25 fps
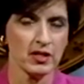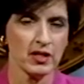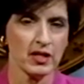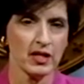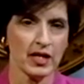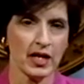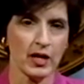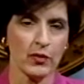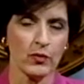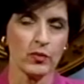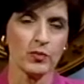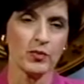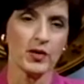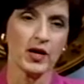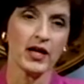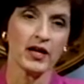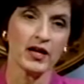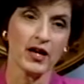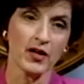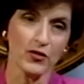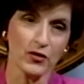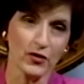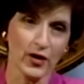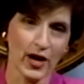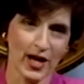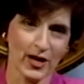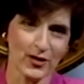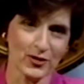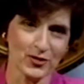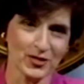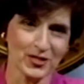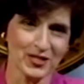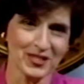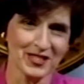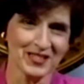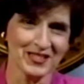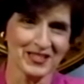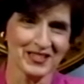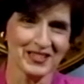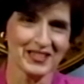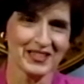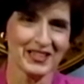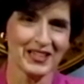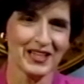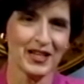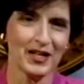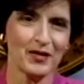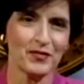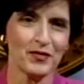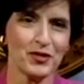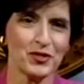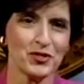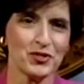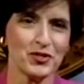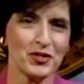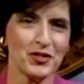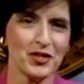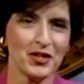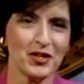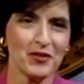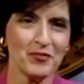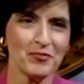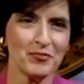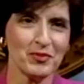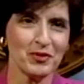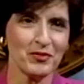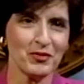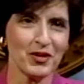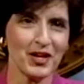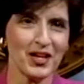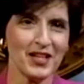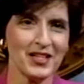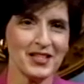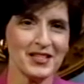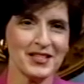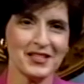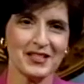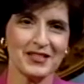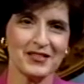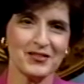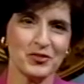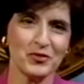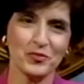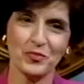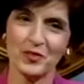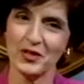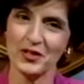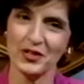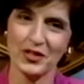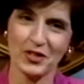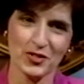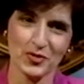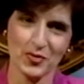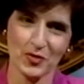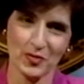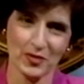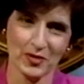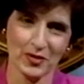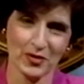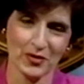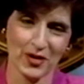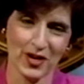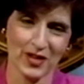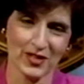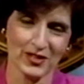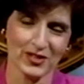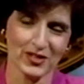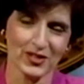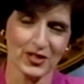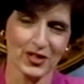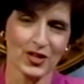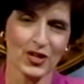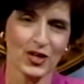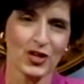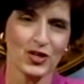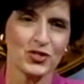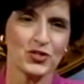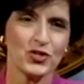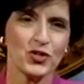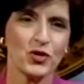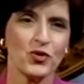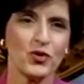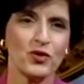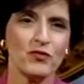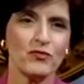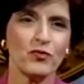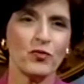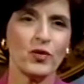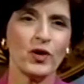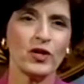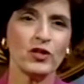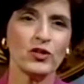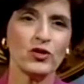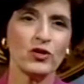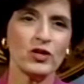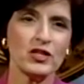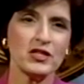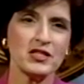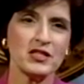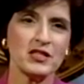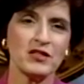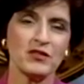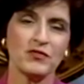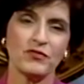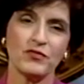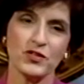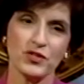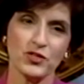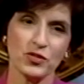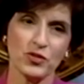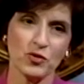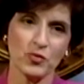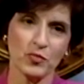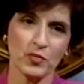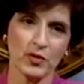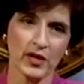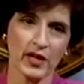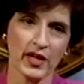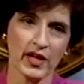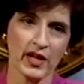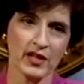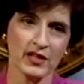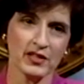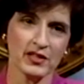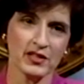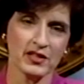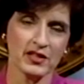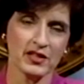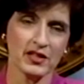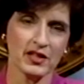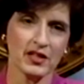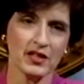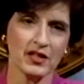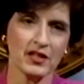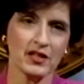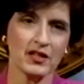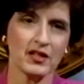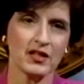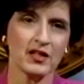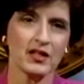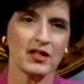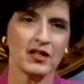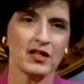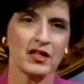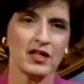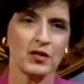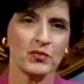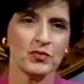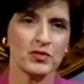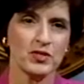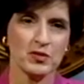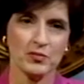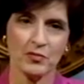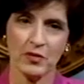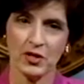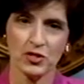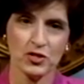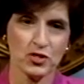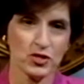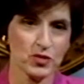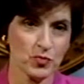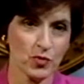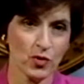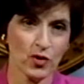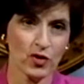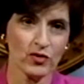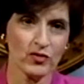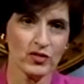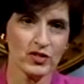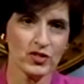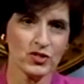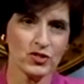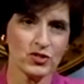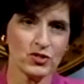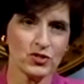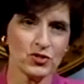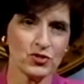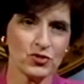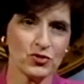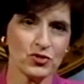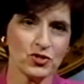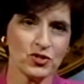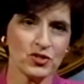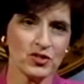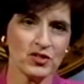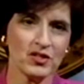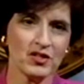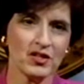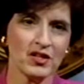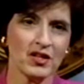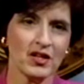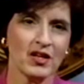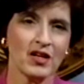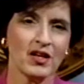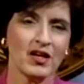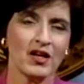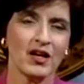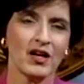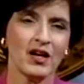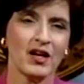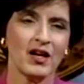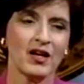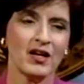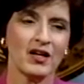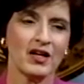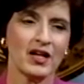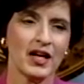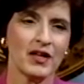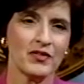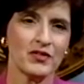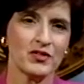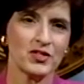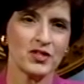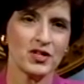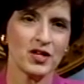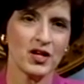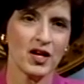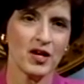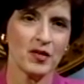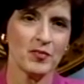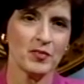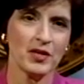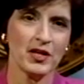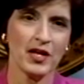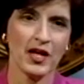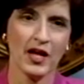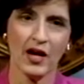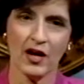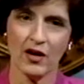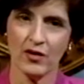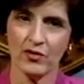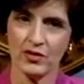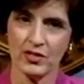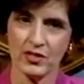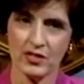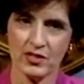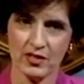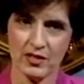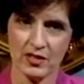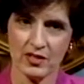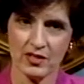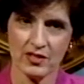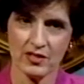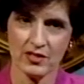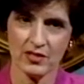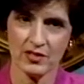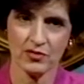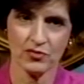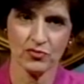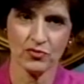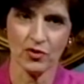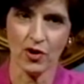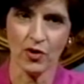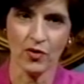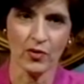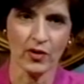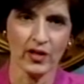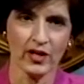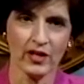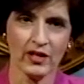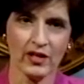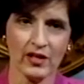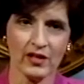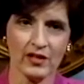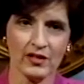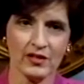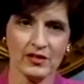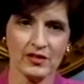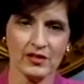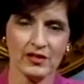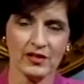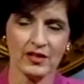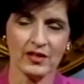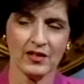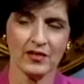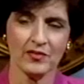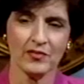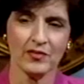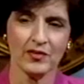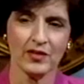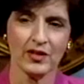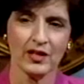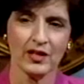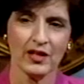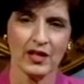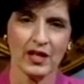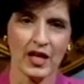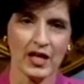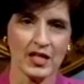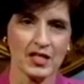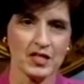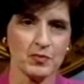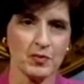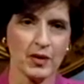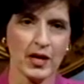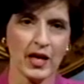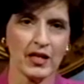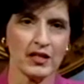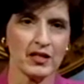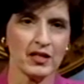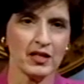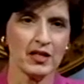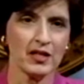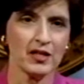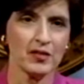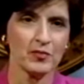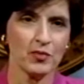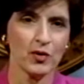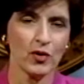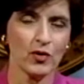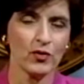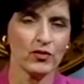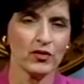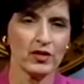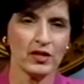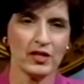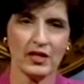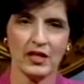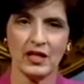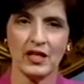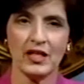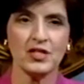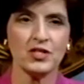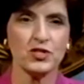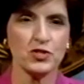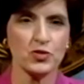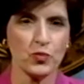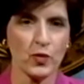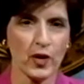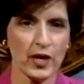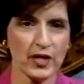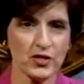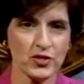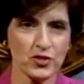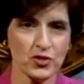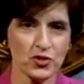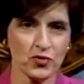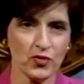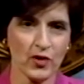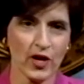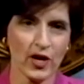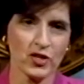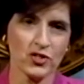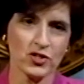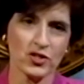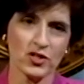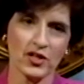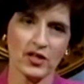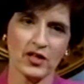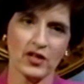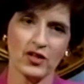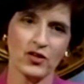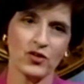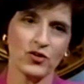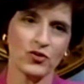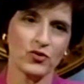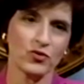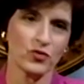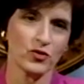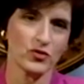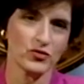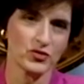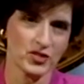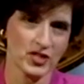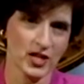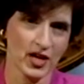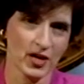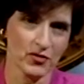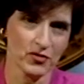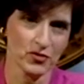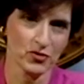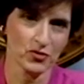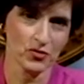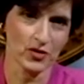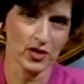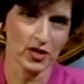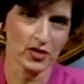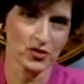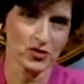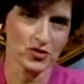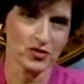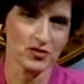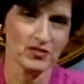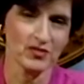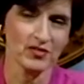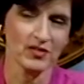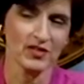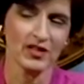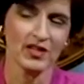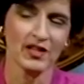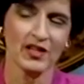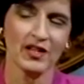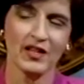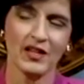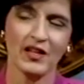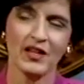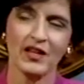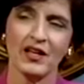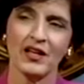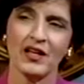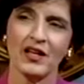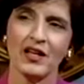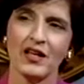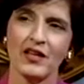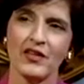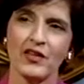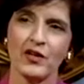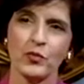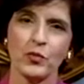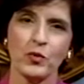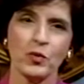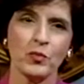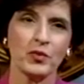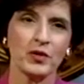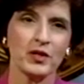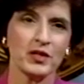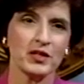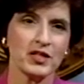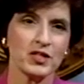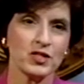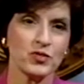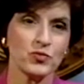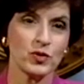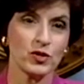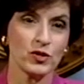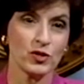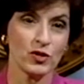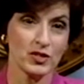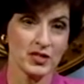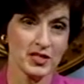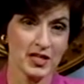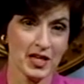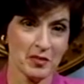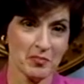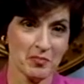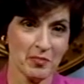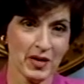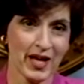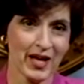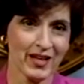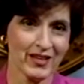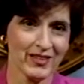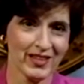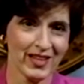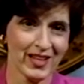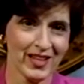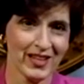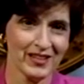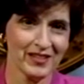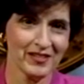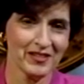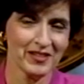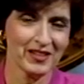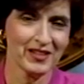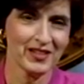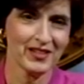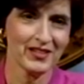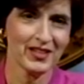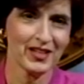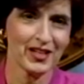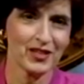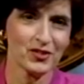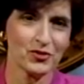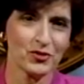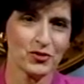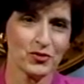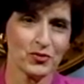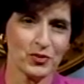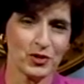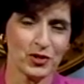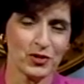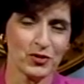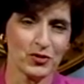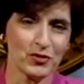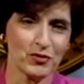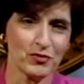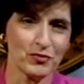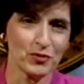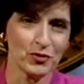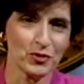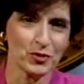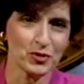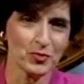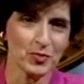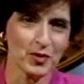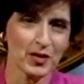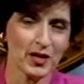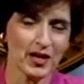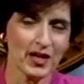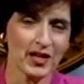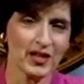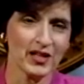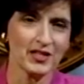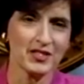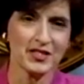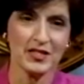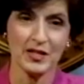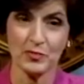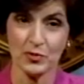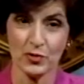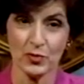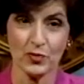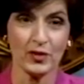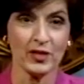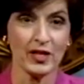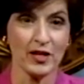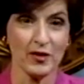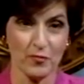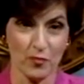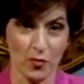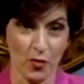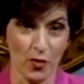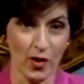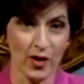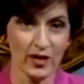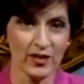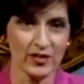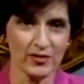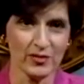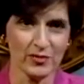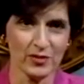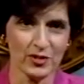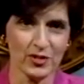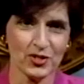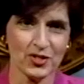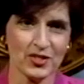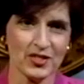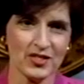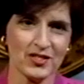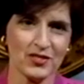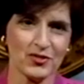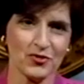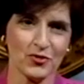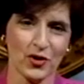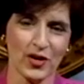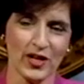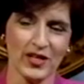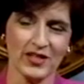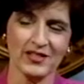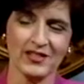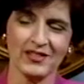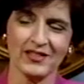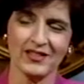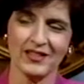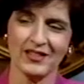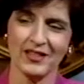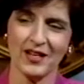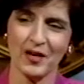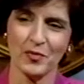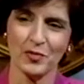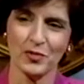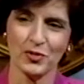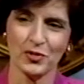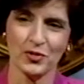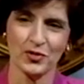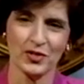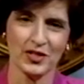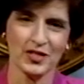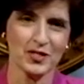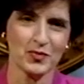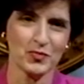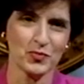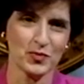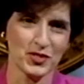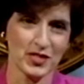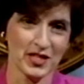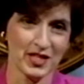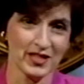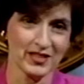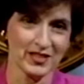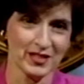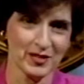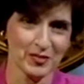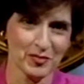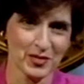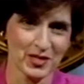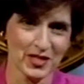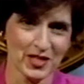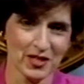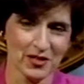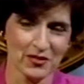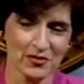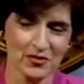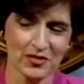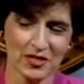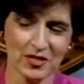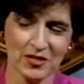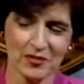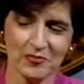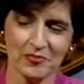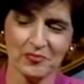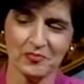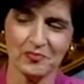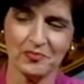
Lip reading: And now we're buying other houses, and eventually they'll be raised and new buildings will be erected. So if one looks at the physical plant, it was a much smaller institution at the time, and now is growing and expanding both in an east-west direction and in a north-south direction. There were buildings we looked at back then that we couldn't afford to buy and subsequently have bought, which is great. Opportunities presented themselves.